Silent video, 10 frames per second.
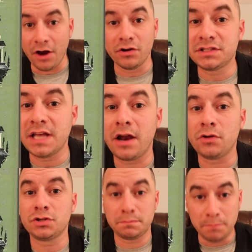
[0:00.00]

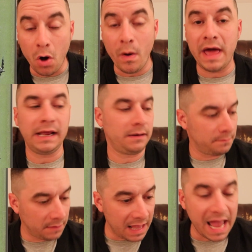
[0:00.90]
Aristotle's Poetic,
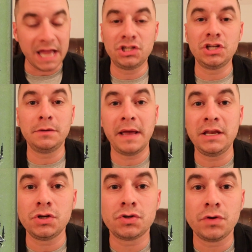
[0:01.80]
ancient
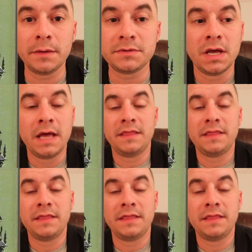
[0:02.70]
manuscripts